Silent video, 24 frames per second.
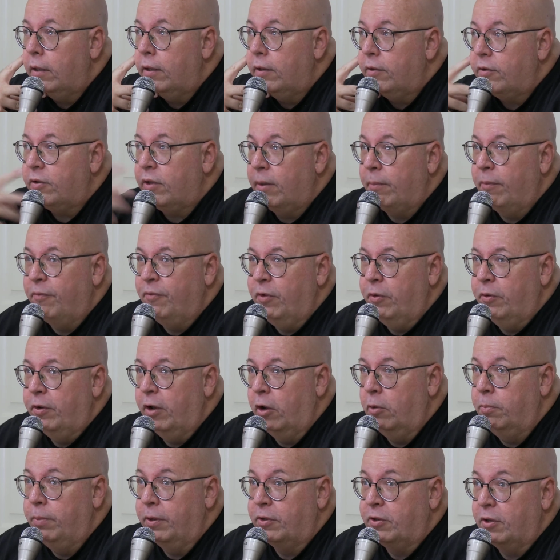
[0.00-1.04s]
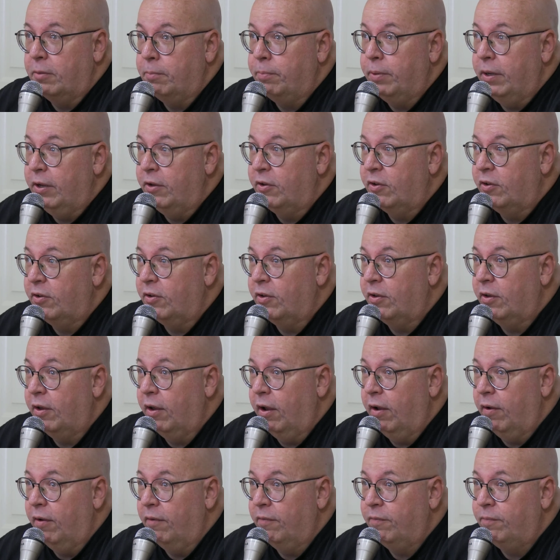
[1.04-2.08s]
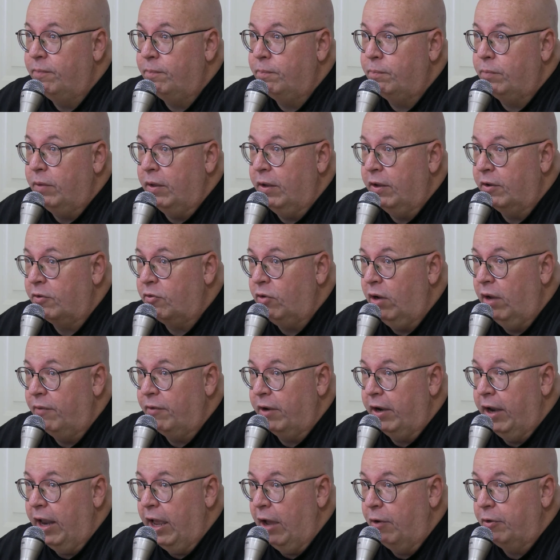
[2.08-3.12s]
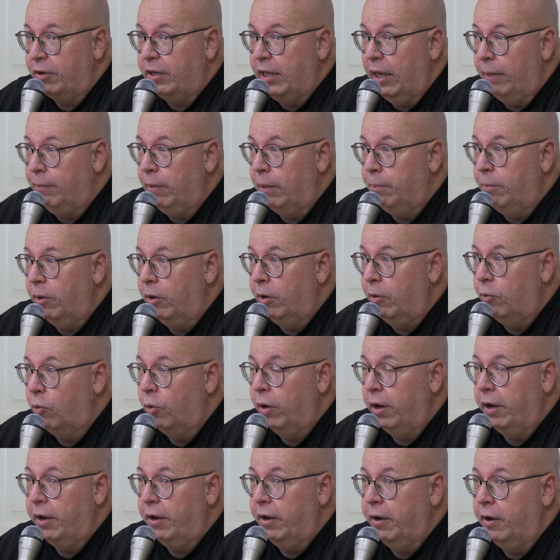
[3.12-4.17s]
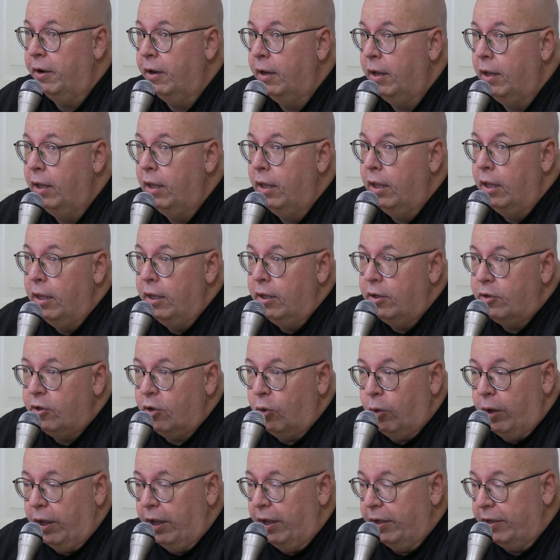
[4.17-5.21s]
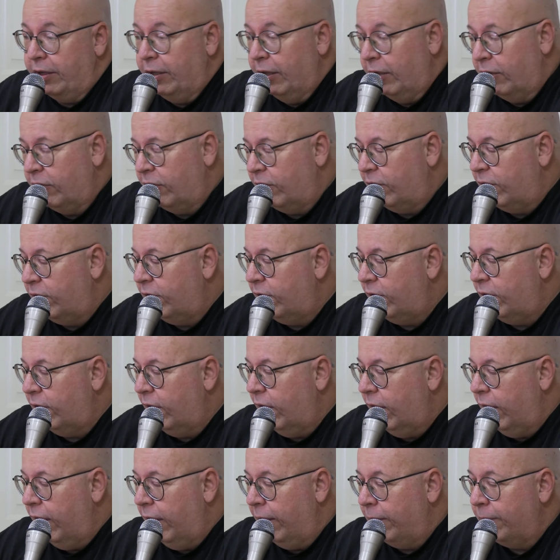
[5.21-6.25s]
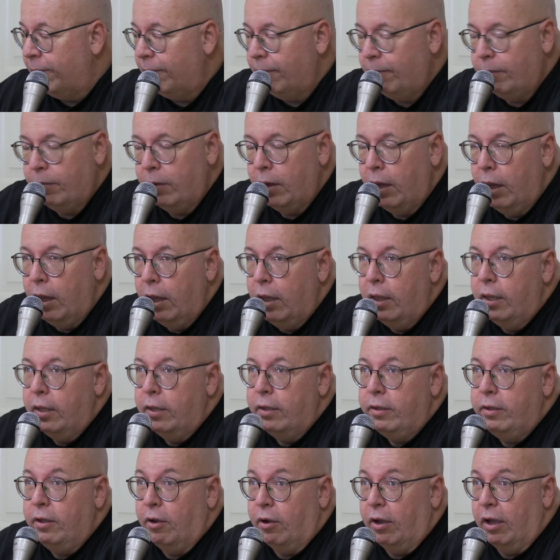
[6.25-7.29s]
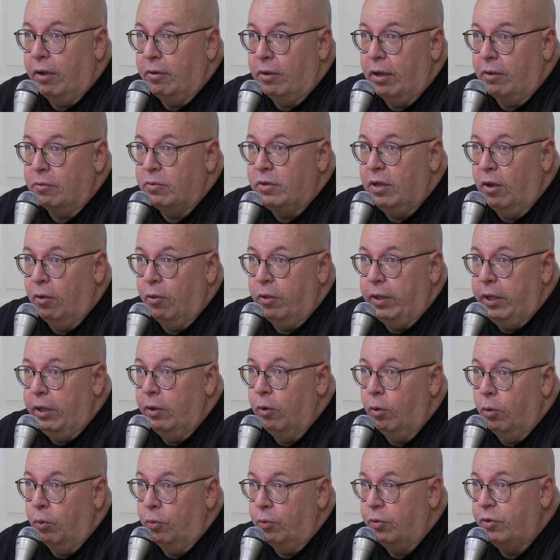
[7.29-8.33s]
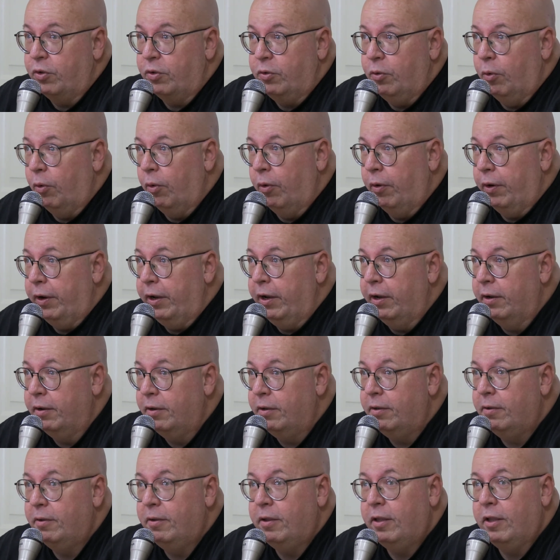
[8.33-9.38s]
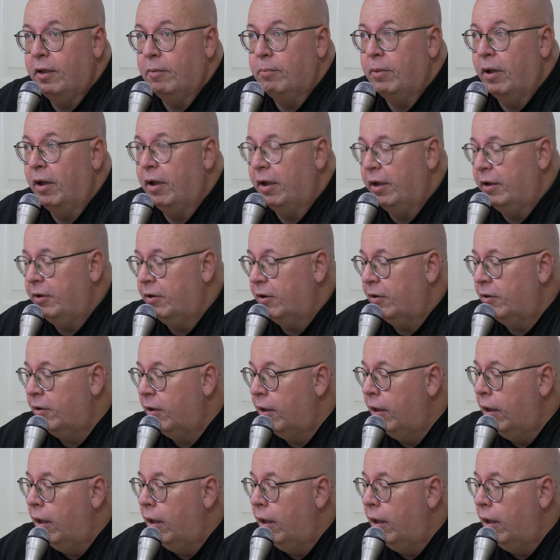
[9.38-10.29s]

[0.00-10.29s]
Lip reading: Some of you know bits and pieces of the history of it and how it came to be written. So I guess, I'll tell the whole story, behind it.